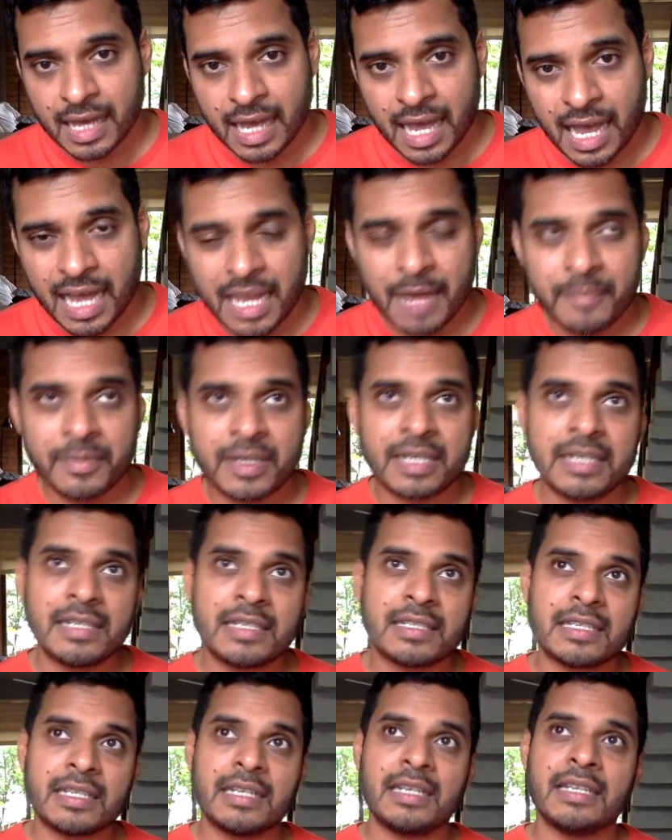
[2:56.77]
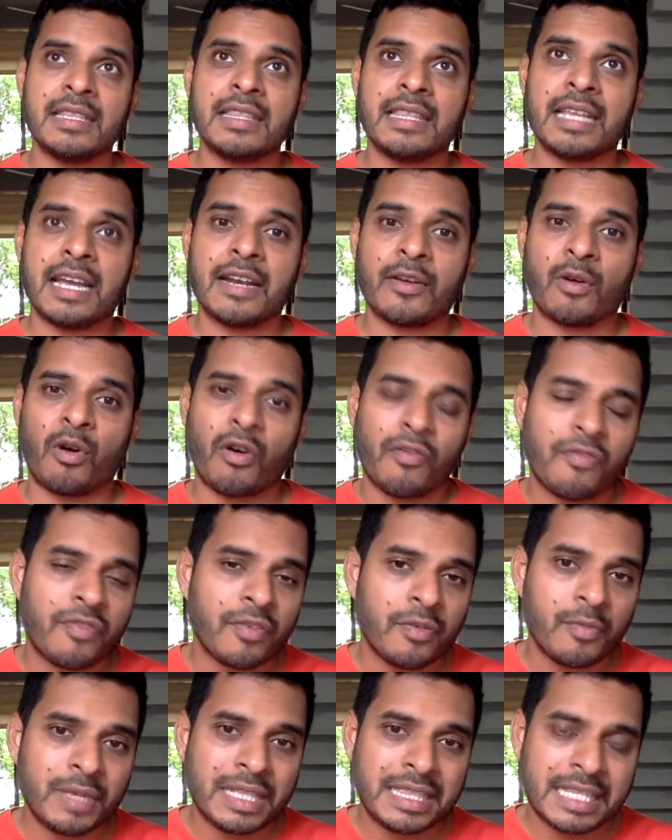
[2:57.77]
I am concerned that
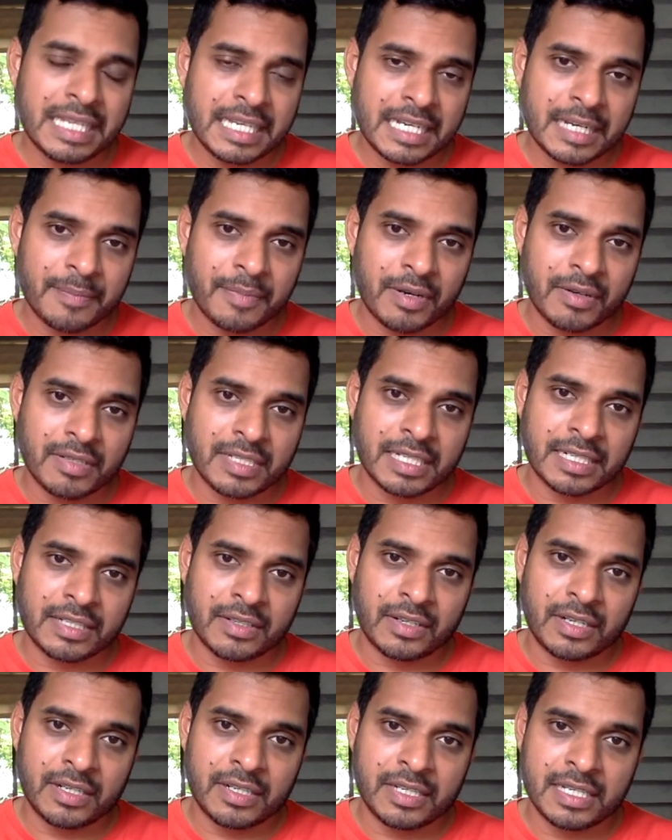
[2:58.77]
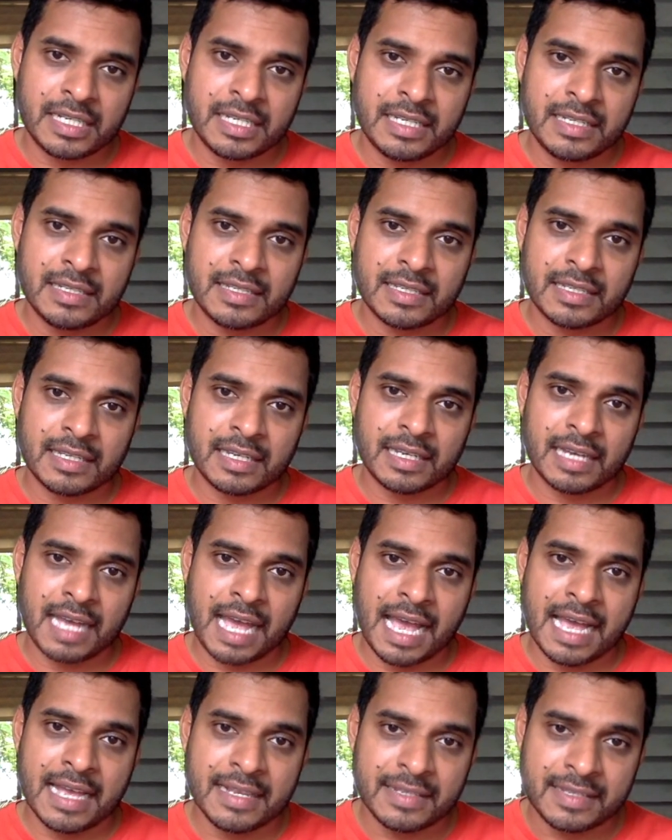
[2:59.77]
often we think about technologies
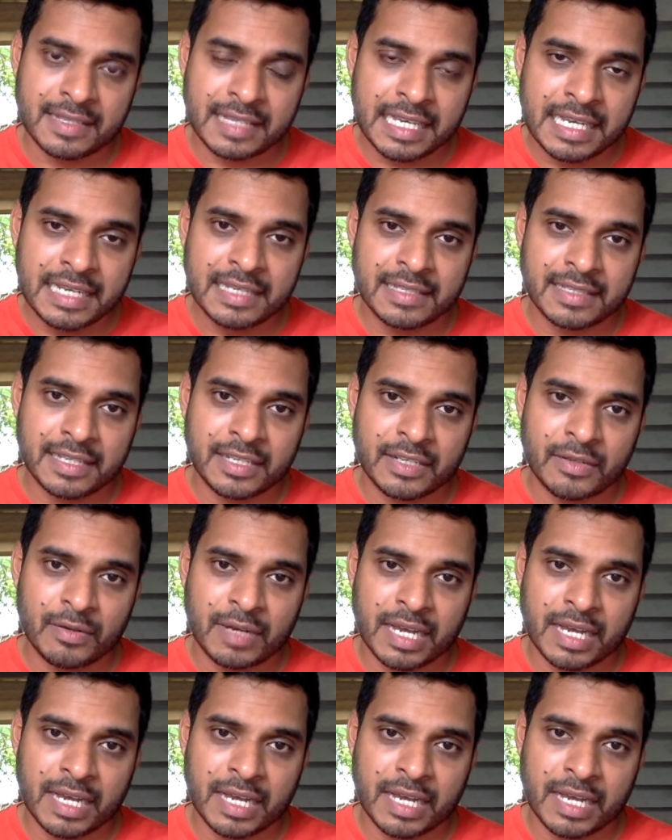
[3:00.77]
as things that you